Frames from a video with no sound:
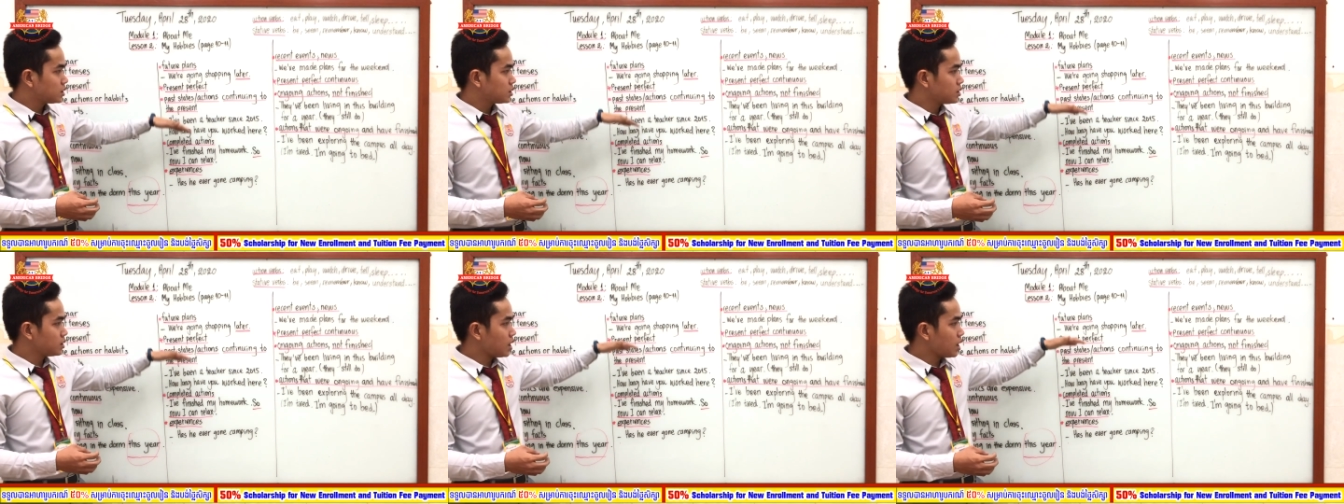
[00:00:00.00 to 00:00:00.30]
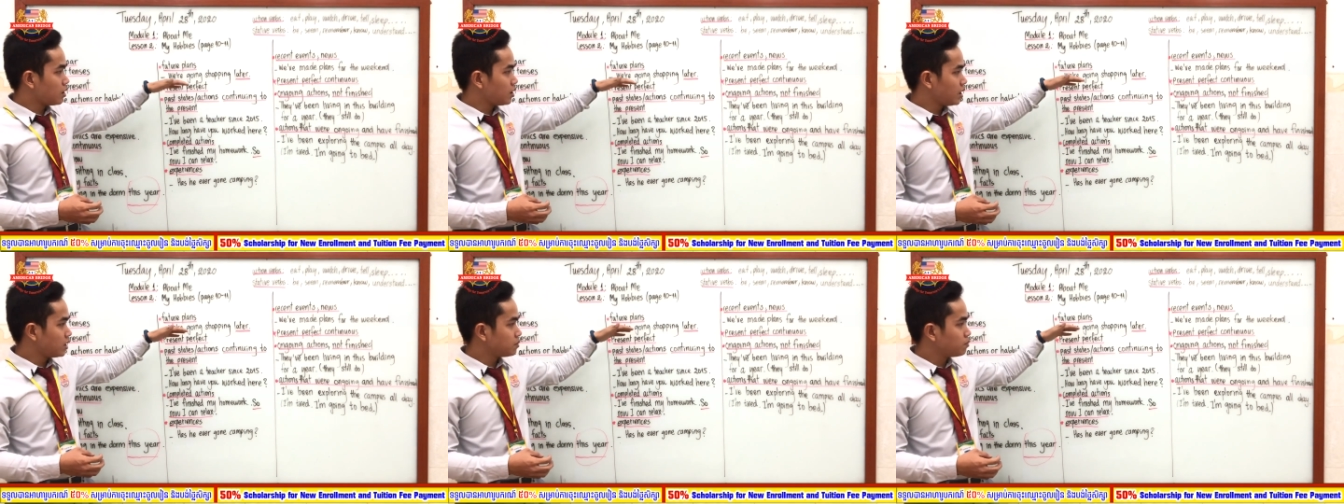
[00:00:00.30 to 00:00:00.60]
So
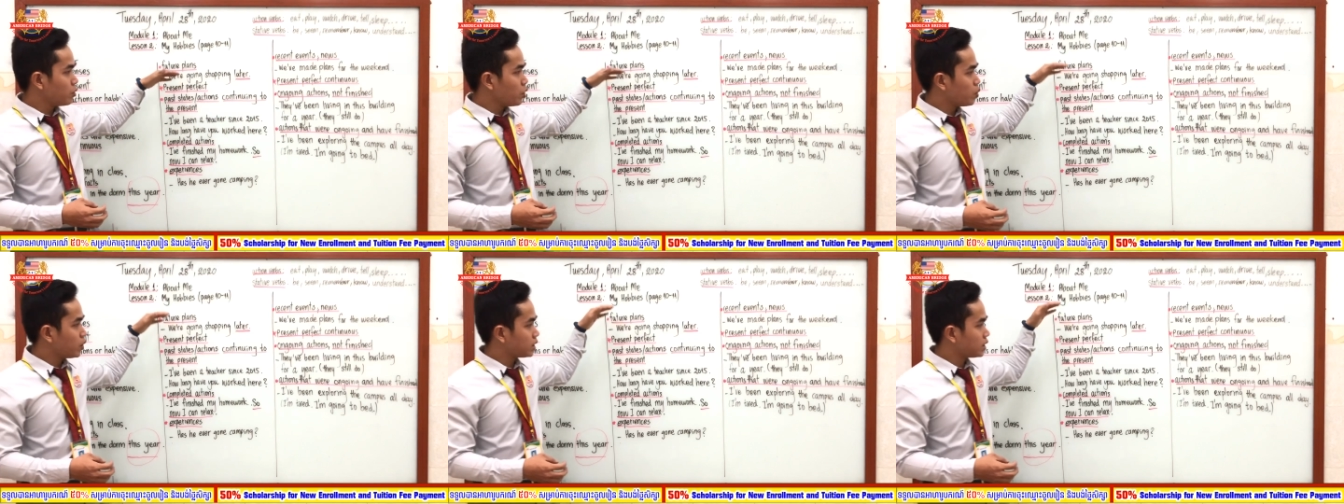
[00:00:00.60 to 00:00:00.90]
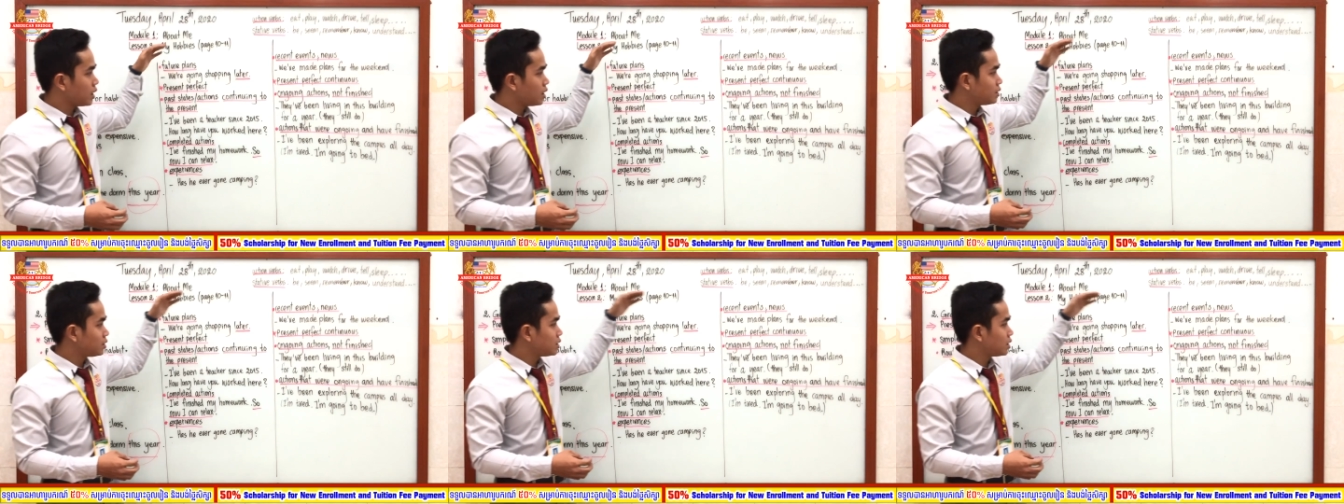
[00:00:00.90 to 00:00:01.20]
now let's move
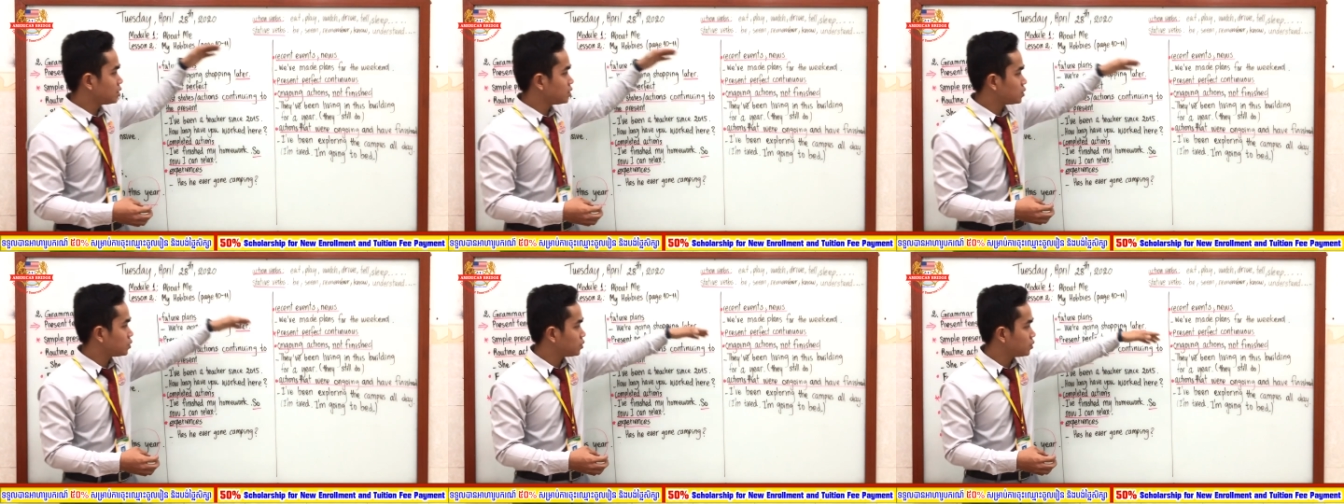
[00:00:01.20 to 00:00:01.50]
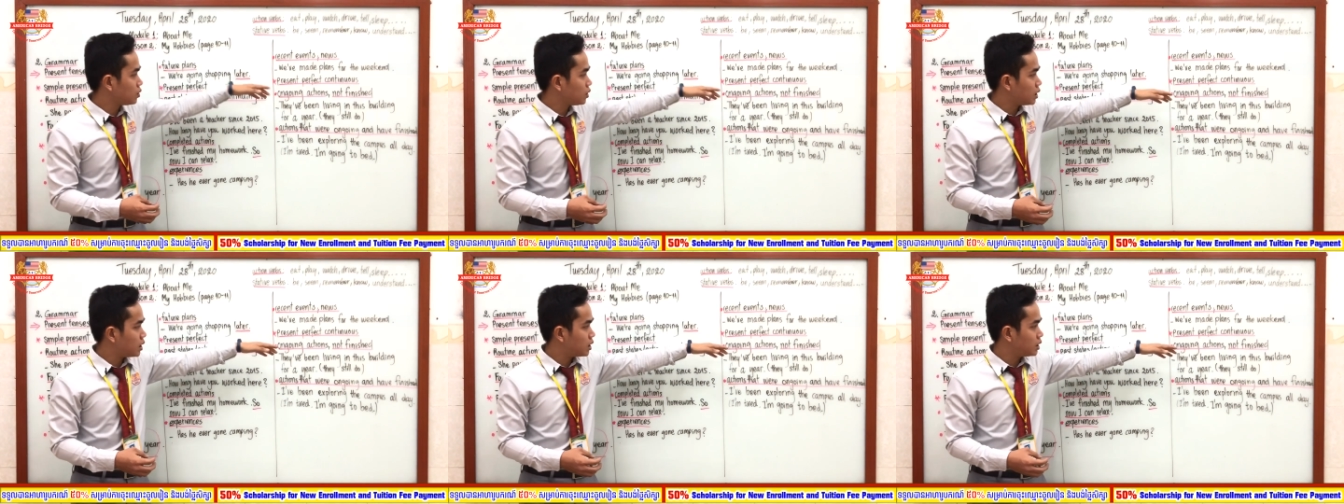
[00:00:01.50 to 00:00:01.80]
attention
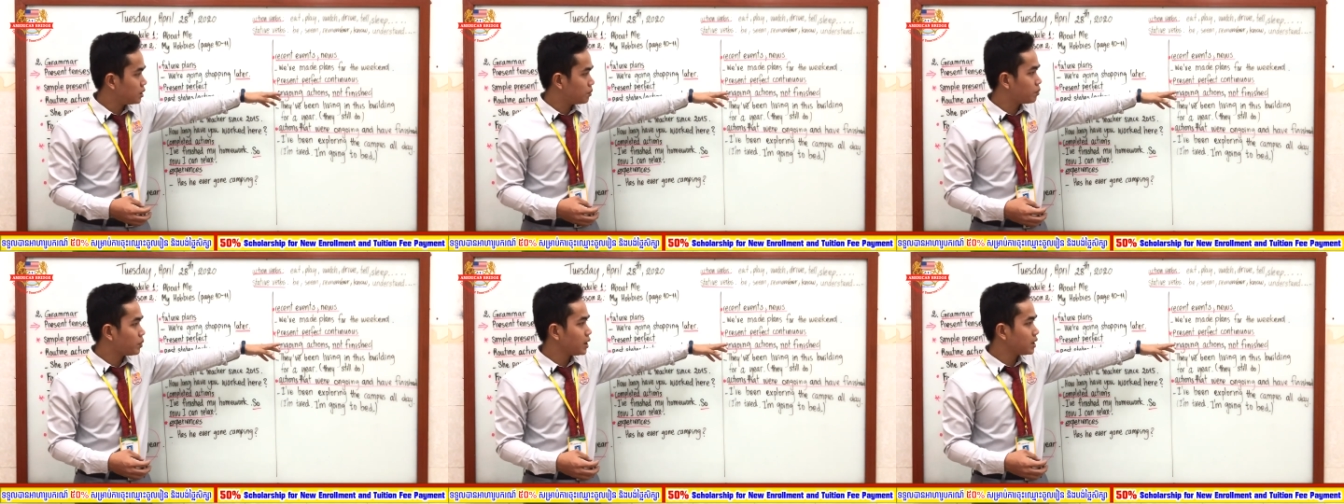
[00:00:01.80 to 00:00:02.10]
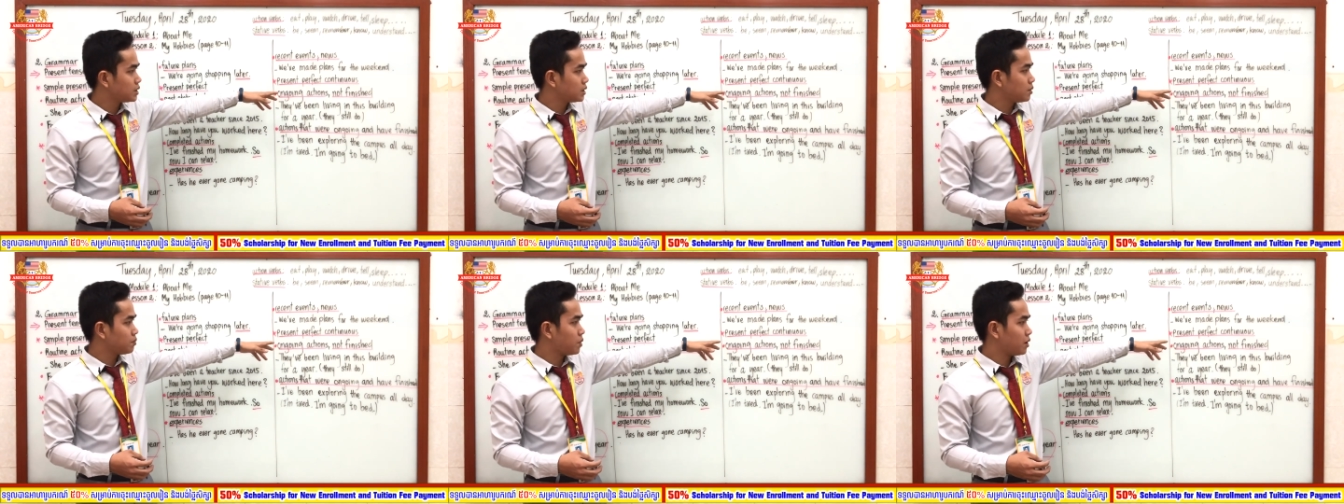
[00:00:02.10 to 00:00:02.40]
to the
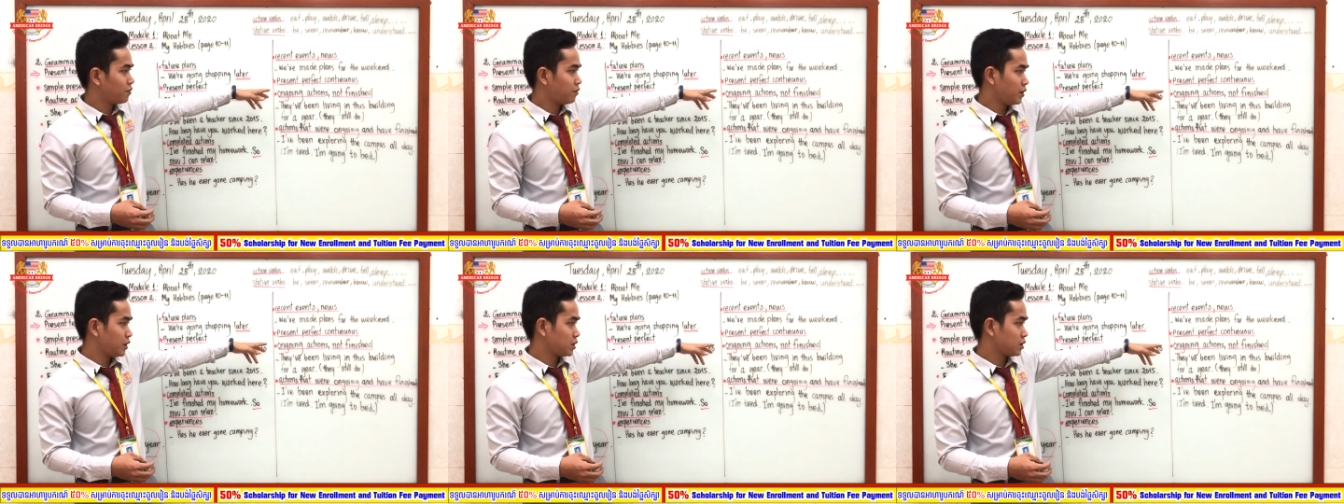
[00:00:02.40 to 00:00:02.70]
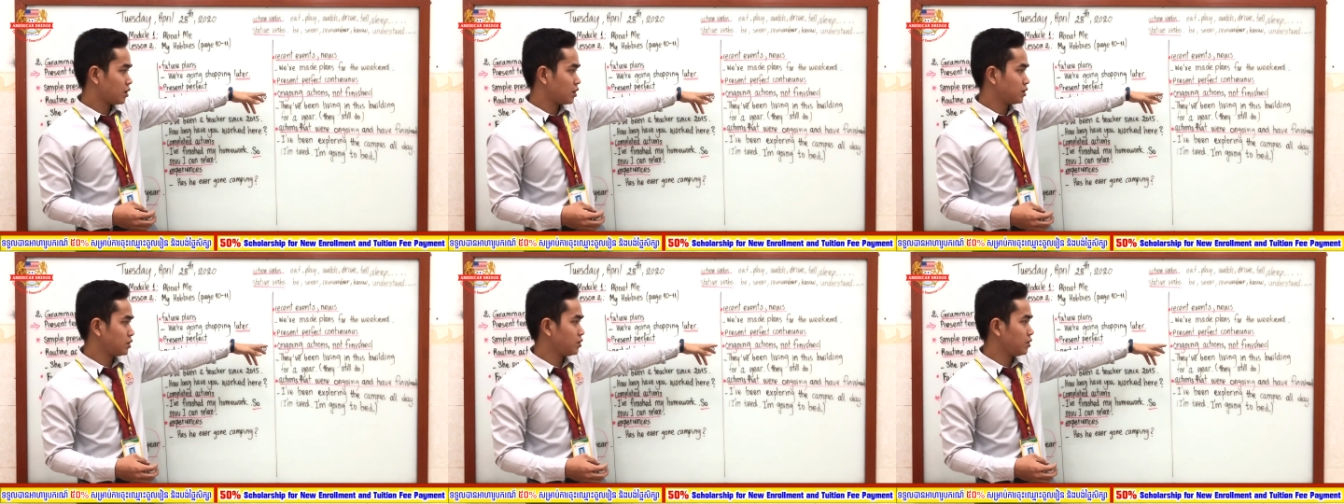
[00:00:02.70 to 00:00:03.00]
present perfect
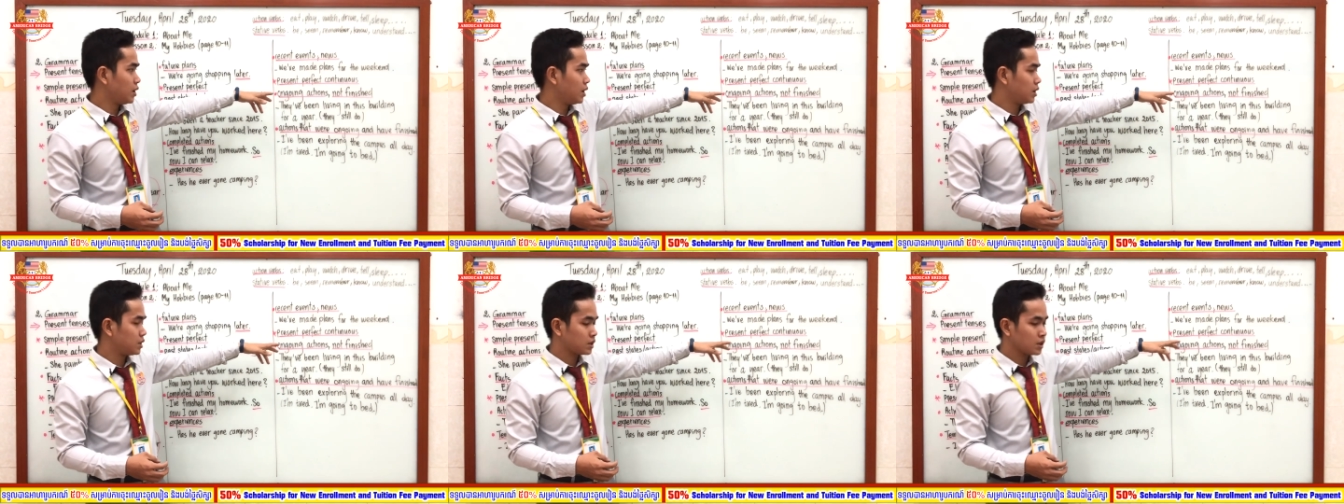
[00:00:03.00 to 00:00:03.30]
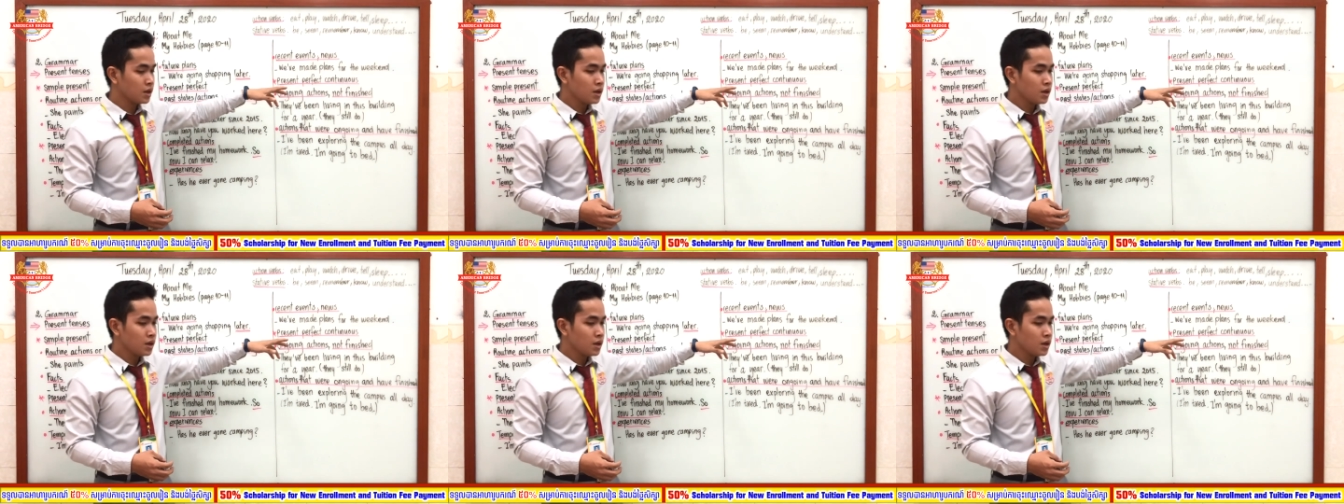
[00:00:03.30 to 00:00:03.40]
continuous.